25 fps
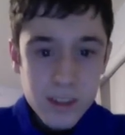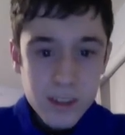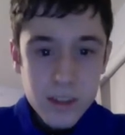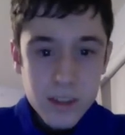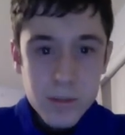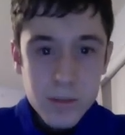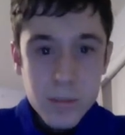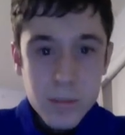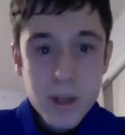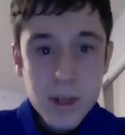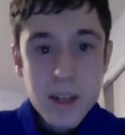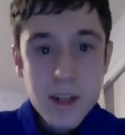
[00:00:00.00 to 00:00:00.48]

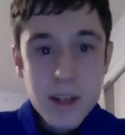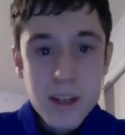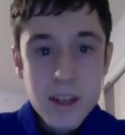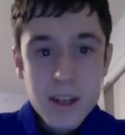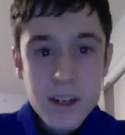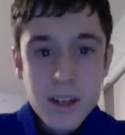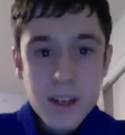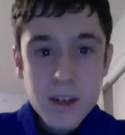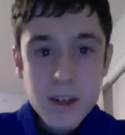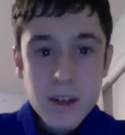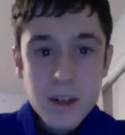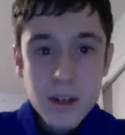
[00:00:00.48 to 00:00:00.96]
But,
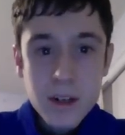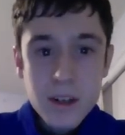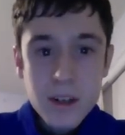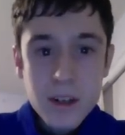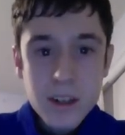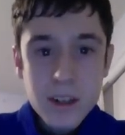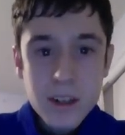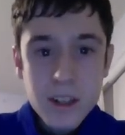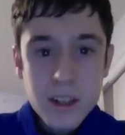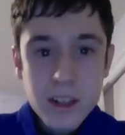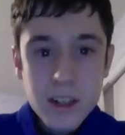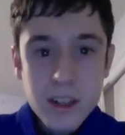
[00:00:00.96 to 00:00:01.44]

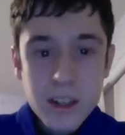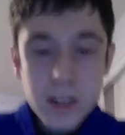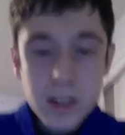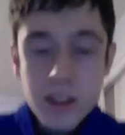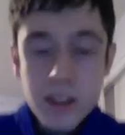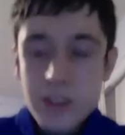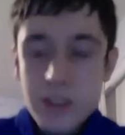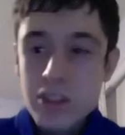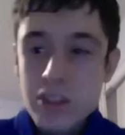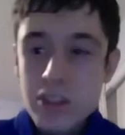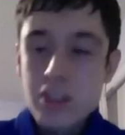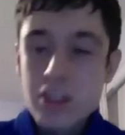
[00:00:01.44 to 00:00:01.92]

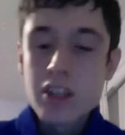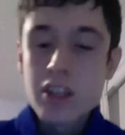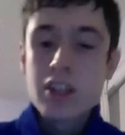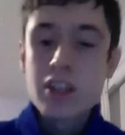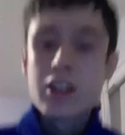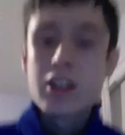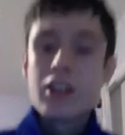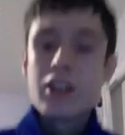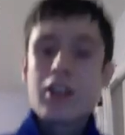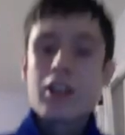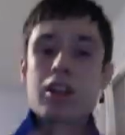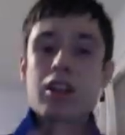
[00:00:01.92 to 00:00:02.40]
let's
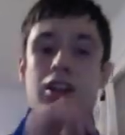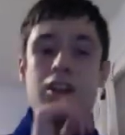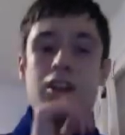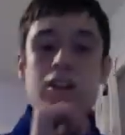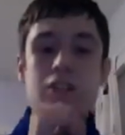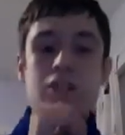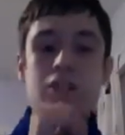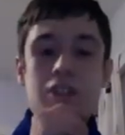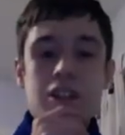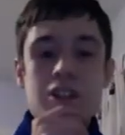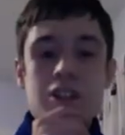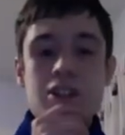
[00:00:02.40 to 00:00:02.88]
see. Anything
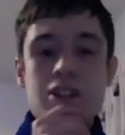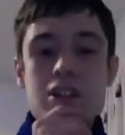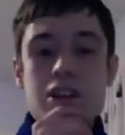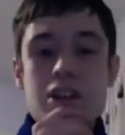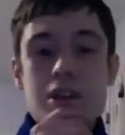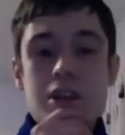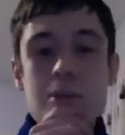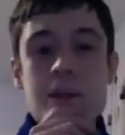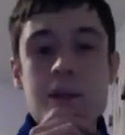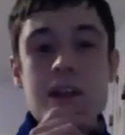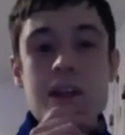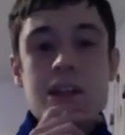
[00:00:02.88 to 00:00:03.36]
else I can say
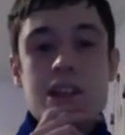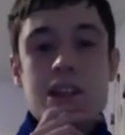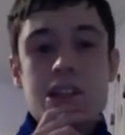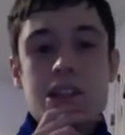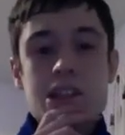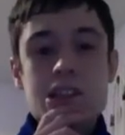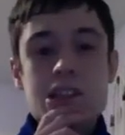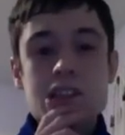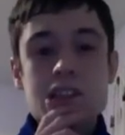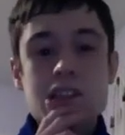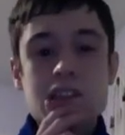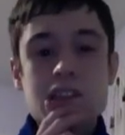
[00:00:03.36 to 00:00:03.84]
about
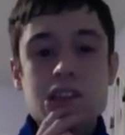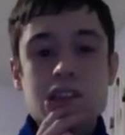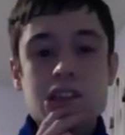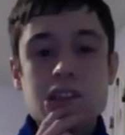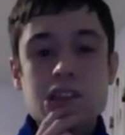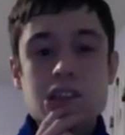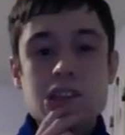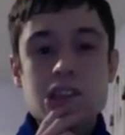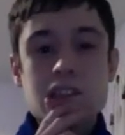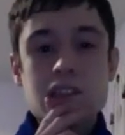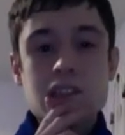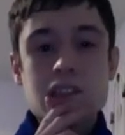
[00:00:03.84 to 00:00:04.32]
this?
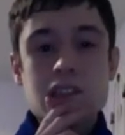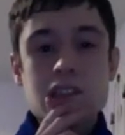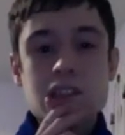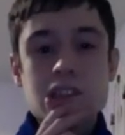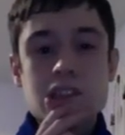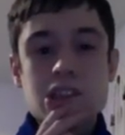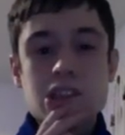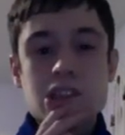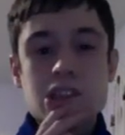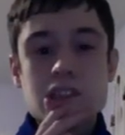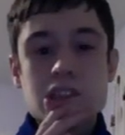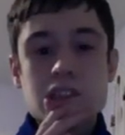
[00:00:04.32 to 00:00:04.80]

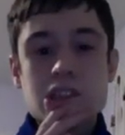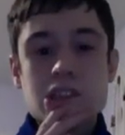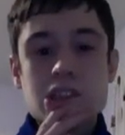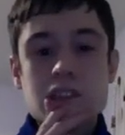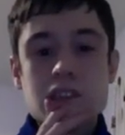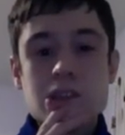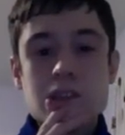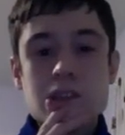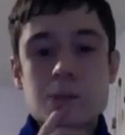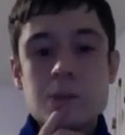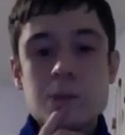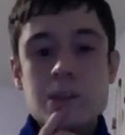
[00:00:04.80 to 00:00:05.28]

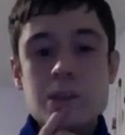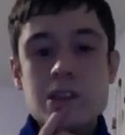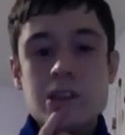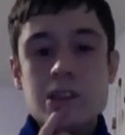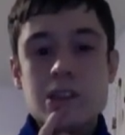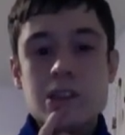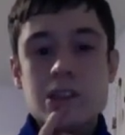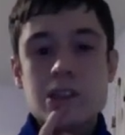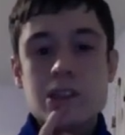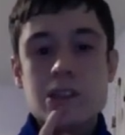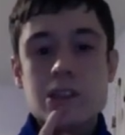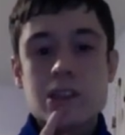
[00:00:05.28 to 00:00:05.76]
I'm
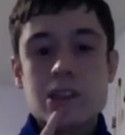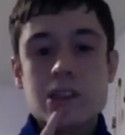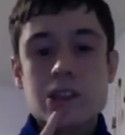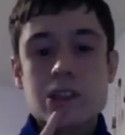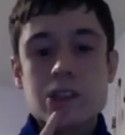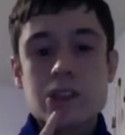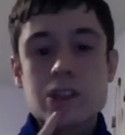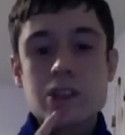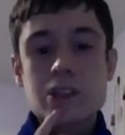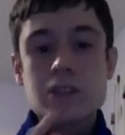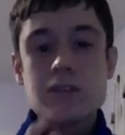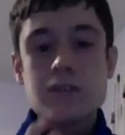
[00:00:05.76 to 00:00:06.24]
running long, so
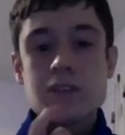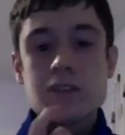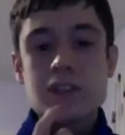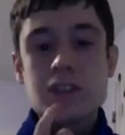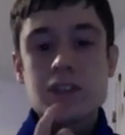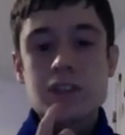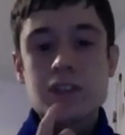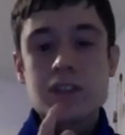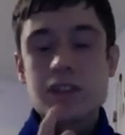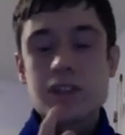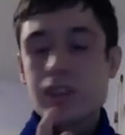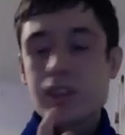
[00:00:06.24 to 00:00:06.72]
I'll give
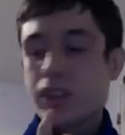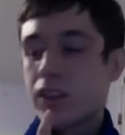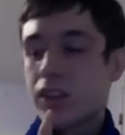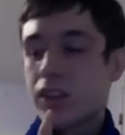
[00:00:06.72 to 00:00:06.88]
myself 10